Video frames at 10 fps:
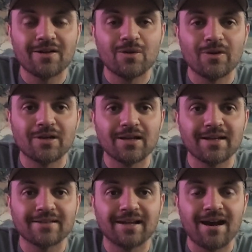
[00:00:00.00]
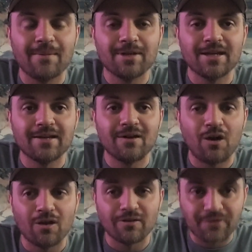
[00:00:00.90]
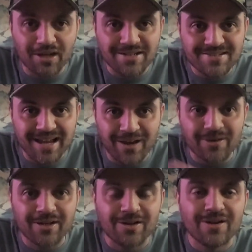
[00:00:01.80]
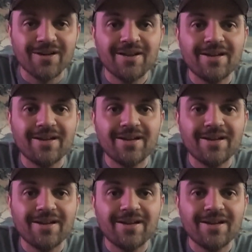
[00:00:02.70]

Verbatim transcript: coin collecting hobby and all of us out here,